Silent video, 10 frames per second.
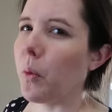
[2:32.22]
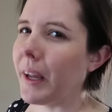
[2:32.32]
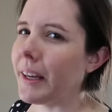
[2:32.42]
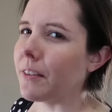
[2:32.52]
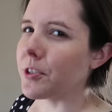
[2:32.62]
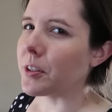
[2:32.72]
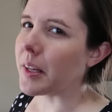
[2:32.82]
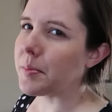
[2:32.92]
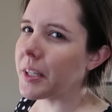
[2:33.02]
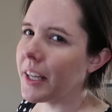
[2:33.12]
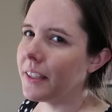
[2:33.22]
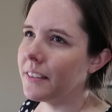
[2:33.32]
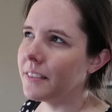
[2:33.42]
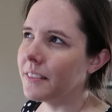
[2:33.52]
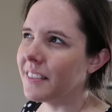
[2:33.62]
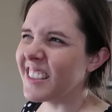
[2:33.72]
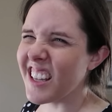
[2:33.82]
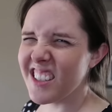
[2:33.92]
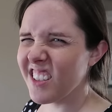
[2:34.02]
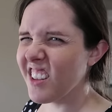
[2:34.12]
white after Labor Day.
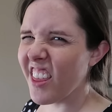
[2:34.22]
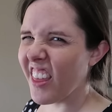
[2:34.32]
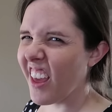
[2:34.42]
Is that still a